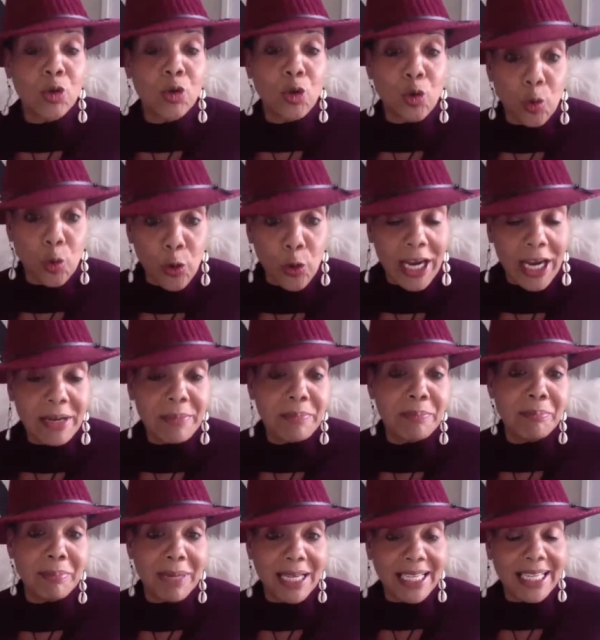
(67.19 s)
great
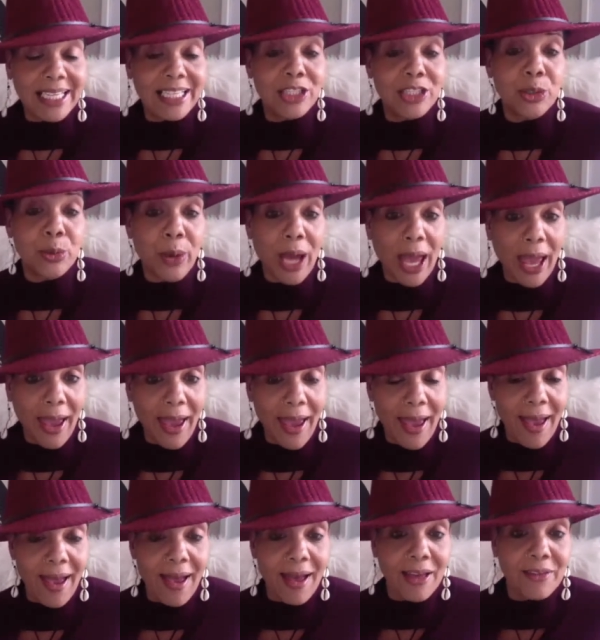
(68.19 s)
money to
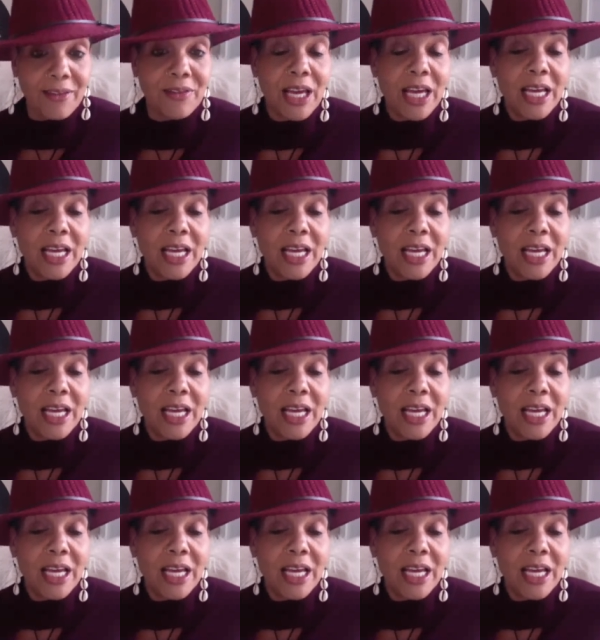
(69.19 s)
have